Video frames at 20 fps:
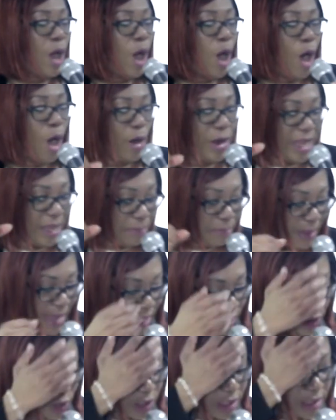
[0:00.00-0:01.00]
or
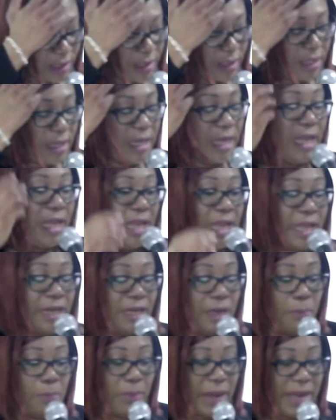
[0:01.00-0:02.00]
imagine
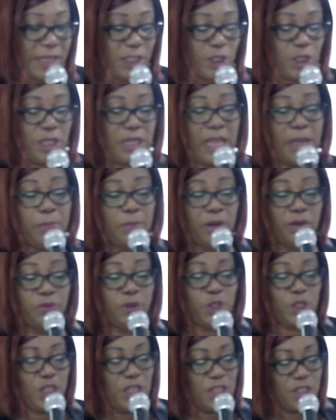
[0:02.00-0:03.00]
in the mighty name
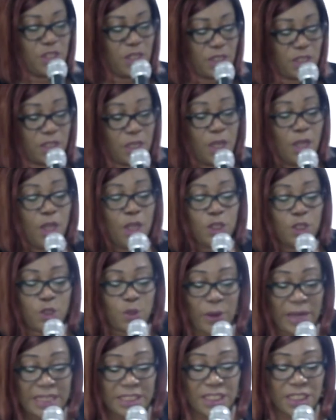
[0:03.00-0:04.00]
of Jesus.
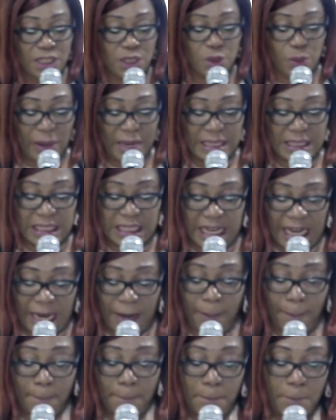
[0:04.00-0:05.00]
2020,